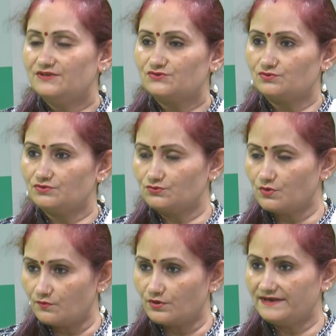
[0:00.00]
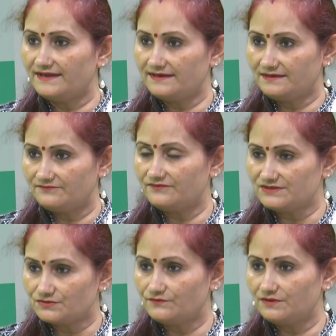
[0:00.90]
So to avoid that,
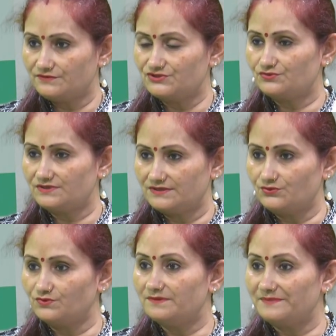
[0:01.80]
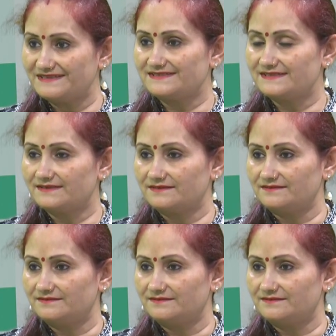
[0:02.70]
first of all, we should do the basic